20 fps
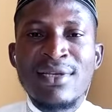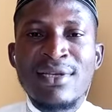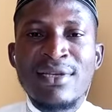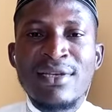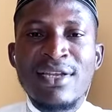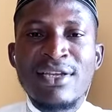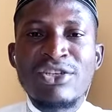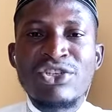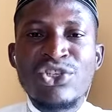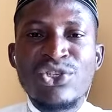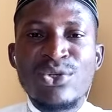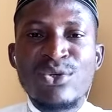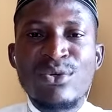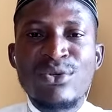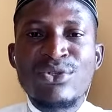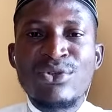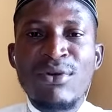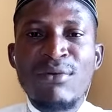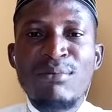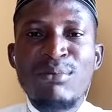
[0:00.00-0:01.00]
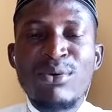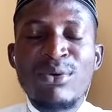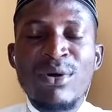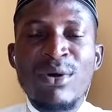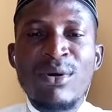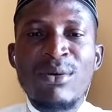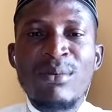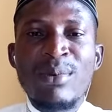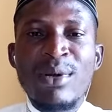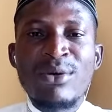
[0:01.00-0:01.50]
the Jews of
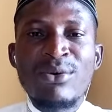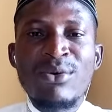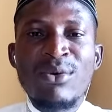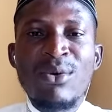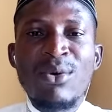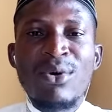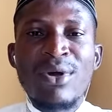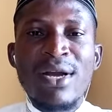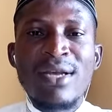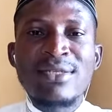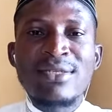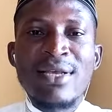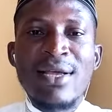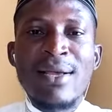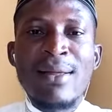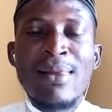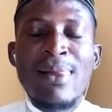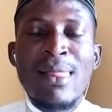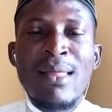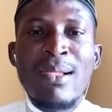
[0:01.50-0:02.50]
Banu Qurayza